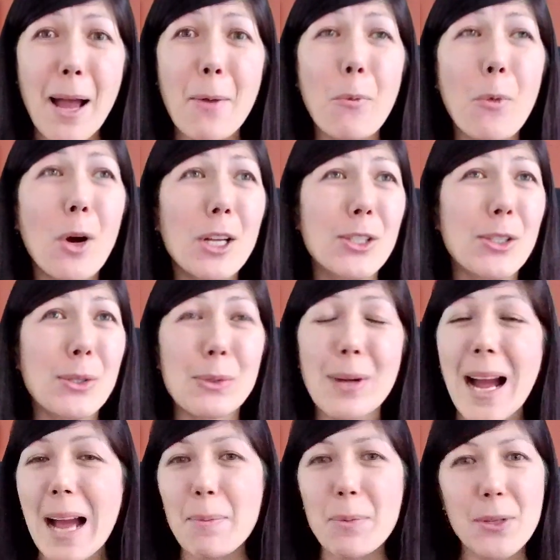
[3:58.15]
I want to
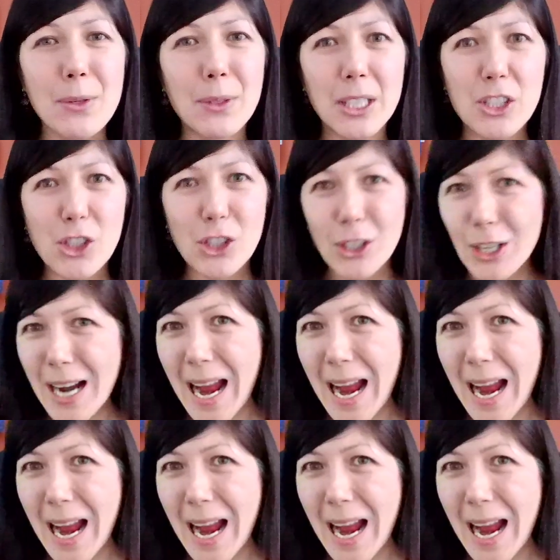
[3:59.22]
absolutely share